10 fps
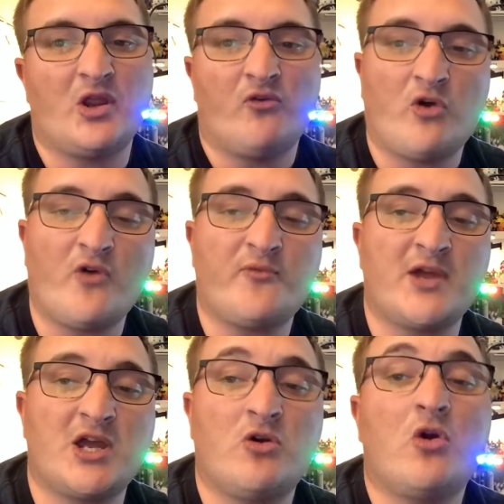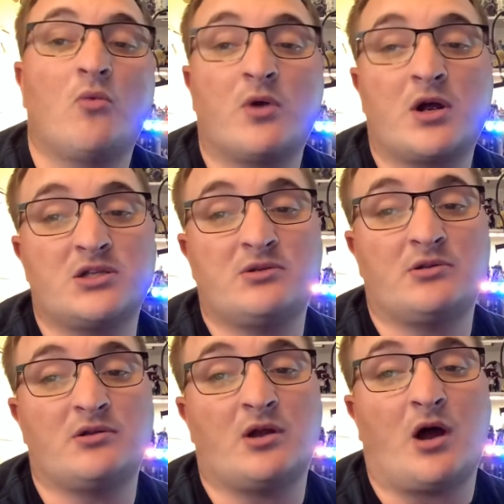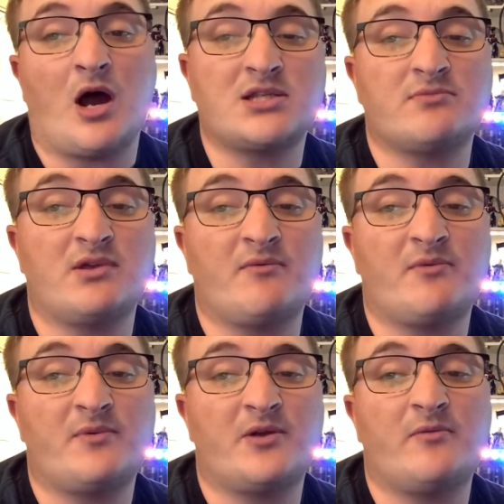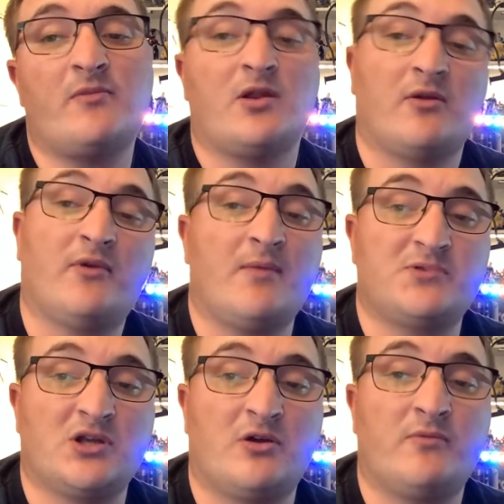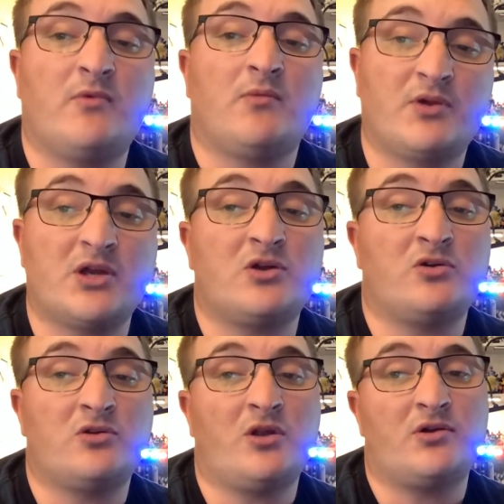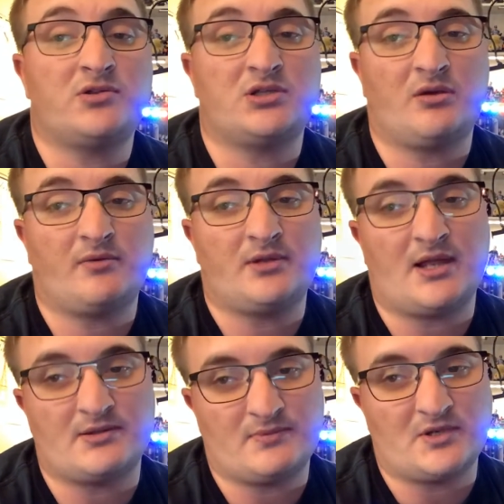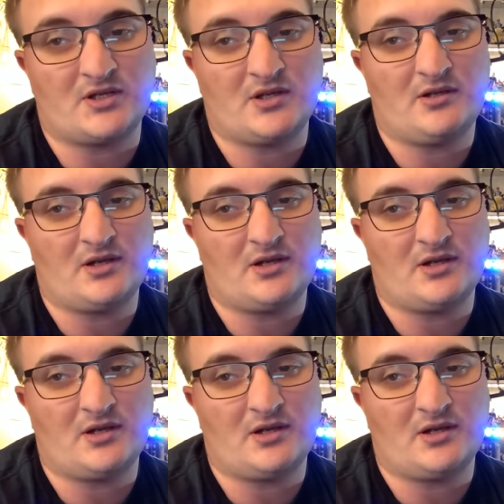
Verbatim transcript: for Phil, we're going to do an awesome interview episode. Pretty cool, and all stuff like that. Pretty good,